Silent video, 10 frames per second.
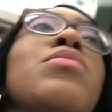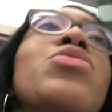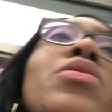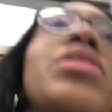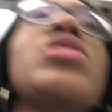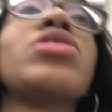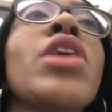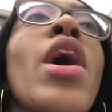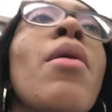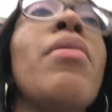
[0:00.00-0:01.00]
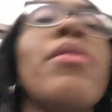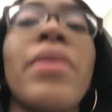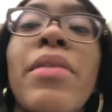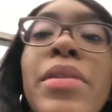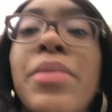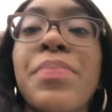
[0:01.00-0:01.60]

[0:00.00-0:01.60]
I'm doing research, but whatever.